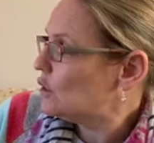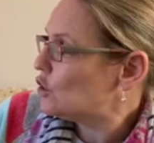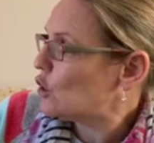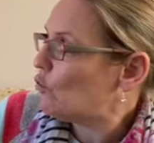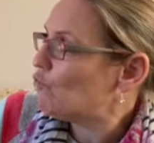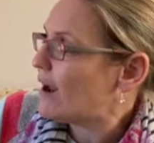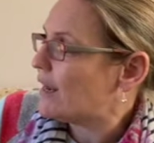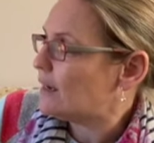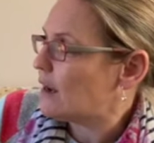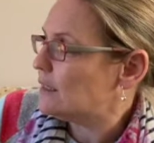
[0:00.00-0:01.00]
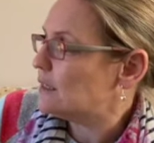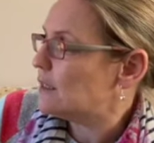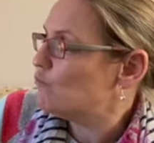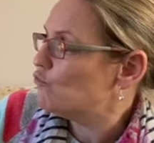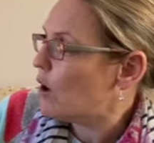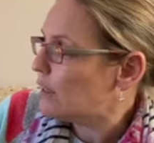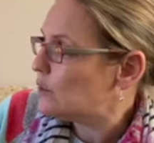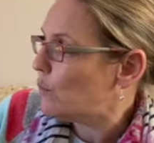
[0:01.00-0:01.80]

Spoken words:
John recognised him right